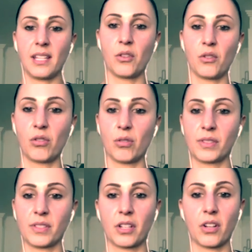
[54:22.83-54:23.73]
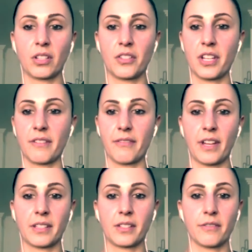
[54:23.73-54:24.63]
your psychology
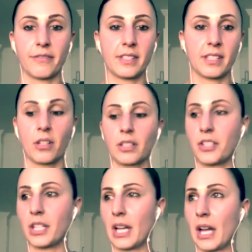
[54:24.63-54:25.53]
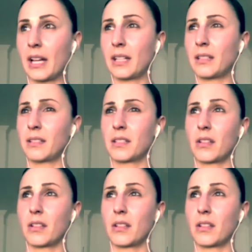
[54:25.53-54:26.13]
affects your physiology, and